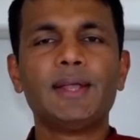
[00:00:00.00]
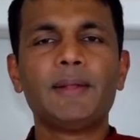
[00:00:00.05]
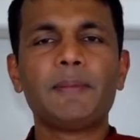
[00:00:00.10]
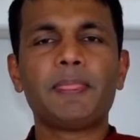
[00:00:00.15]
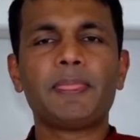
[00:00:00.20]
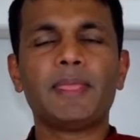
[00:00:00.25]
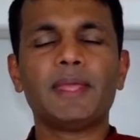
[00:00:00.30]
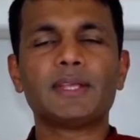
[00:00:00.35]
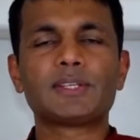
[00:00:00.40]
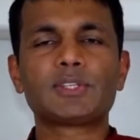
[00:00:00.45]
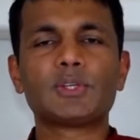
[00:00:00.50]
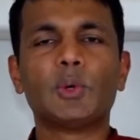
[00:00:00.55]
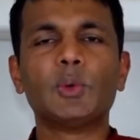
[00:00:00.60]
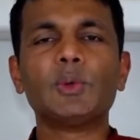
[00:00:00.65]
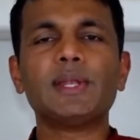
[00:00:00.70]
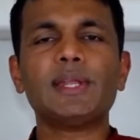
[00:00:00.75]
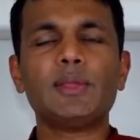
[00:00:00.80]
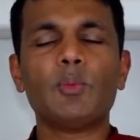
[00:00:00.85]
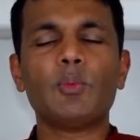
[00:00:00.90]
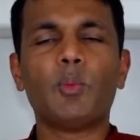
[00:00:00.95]
there's
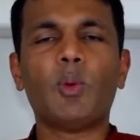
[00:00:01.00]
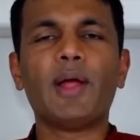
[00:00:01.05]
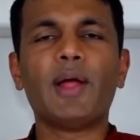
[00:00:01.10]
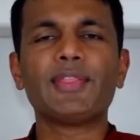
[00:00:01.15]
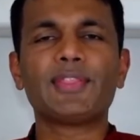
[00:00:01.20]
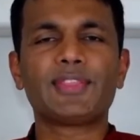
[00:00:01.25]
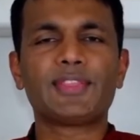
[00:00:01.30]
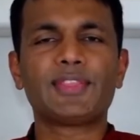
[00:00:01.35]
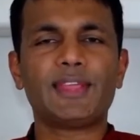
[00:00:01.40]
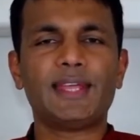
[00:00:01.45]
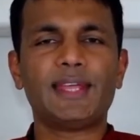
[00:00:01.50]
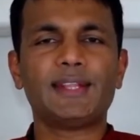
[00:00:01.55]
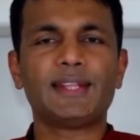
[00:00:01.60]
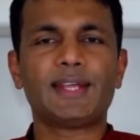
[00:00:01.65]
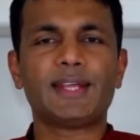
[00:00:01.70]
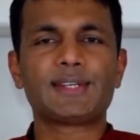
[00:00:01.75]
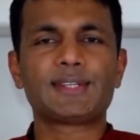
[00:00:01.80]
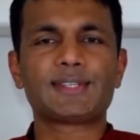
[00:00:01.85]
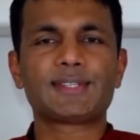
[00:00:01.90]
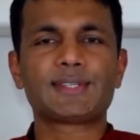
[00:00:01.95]
only one thing
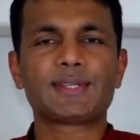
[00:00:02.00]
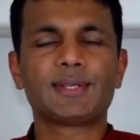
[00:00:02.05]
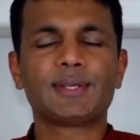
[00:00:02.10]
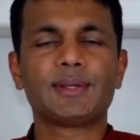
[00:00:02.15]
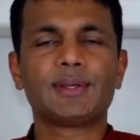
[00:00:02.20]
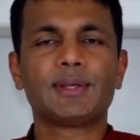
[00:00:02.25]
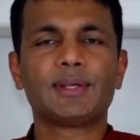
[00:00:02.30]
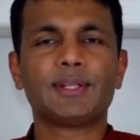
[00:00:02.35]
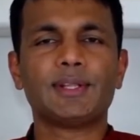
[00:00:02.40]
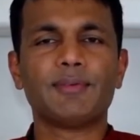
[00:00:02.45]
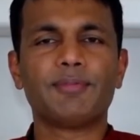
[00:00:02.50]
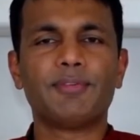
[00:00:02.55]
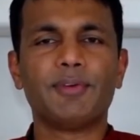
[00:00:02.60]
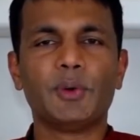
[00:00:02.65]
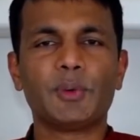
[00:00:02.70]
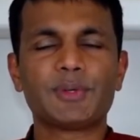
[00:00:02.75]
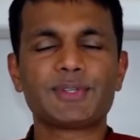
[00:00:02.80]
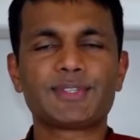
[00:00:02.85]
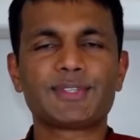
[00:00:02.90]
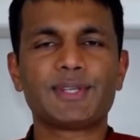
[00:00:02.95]
that is the
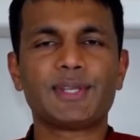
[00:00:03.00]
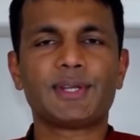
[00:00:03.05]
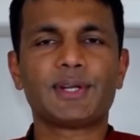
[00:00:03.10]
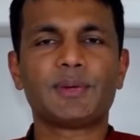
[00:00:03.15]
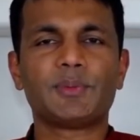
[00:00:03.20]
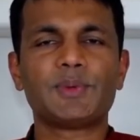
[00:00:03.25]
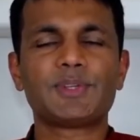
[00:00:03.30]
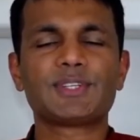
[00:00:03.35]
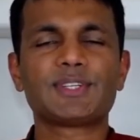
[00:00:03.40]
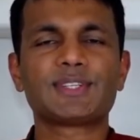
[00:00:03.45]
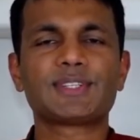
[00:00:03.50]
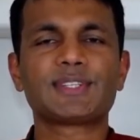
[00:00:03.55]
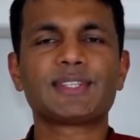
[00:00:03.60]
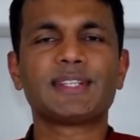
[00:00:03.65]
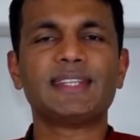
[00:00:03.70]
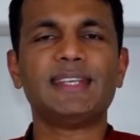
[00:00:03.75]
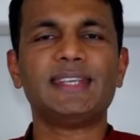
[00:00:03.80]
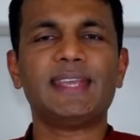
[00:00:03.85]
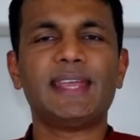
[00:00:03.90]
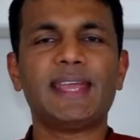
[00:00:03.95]
focus here, which is
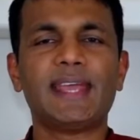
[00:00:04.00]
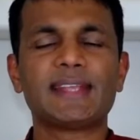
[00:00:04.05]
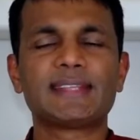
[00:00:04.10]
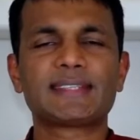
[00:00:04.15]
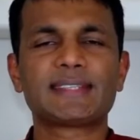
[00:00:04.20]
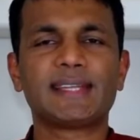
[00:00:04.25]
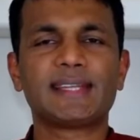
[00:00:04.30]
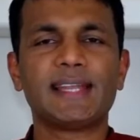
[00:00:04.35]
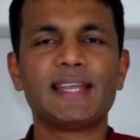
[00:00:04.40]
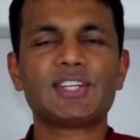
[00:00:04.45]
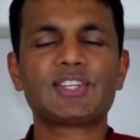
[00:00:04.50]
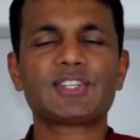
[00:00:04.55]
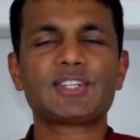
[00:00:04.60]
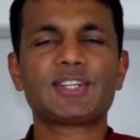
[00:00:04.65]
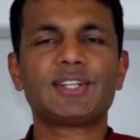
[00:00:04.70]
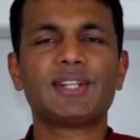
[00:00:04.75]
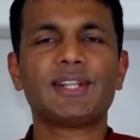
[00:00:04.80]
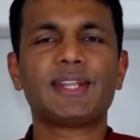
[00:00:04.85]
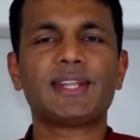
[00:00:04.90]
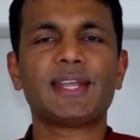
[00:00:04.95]
the
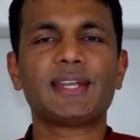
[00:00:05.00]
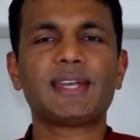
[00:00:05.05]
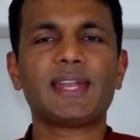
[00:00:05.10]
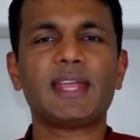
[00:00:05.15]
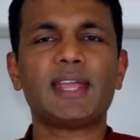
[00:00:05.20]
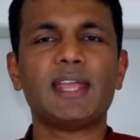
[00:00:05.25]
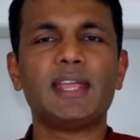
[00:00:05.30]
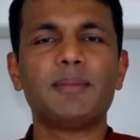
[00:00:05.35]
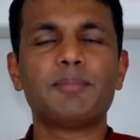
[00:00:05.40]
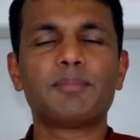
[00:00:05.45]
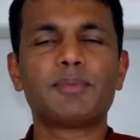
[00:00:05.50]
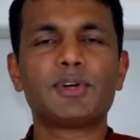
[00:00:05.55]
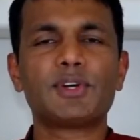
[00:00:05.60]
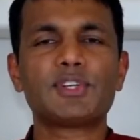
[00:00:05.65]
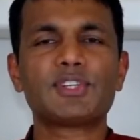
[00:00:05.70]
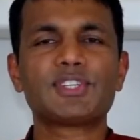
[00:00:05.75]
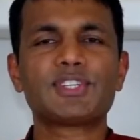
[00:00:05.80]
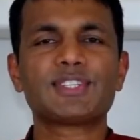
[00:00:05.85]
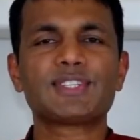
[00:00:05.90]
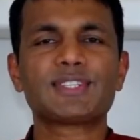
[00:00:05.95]
exhalation that
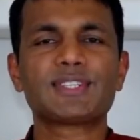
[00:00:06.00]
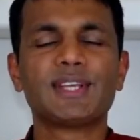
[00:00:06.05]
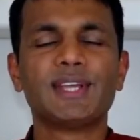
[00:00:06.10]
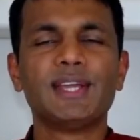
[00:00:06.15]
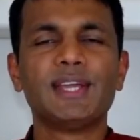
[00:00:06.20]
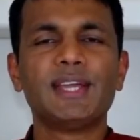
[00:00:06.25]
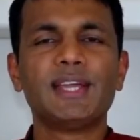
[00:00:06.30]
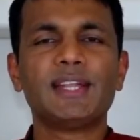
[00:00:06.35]
emerges,